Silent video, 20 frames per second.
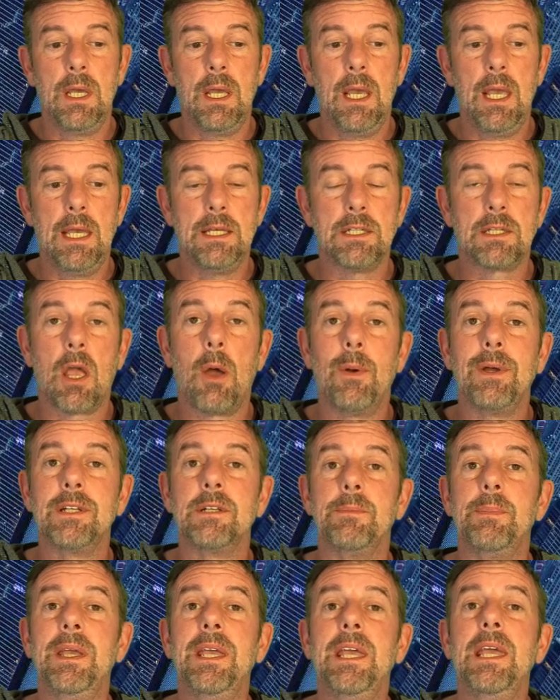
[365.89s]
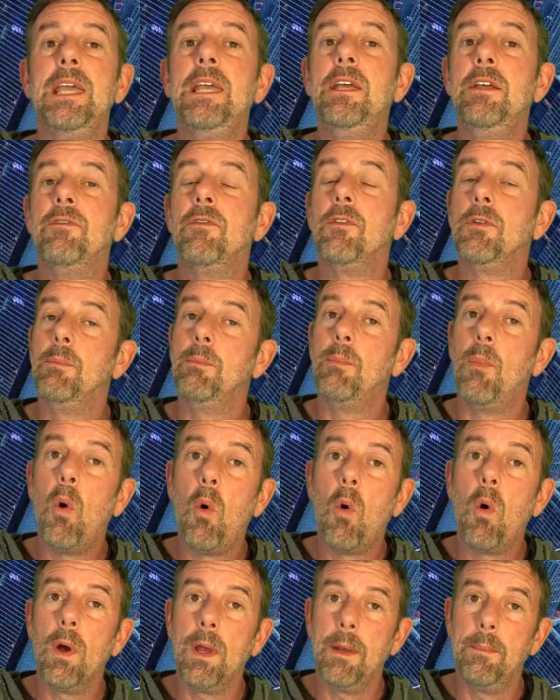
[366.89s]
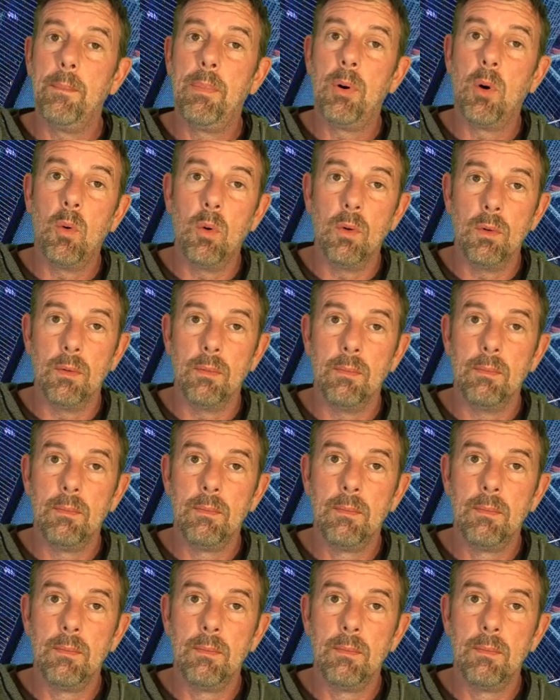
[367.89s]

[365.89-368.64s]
is going to be even more important.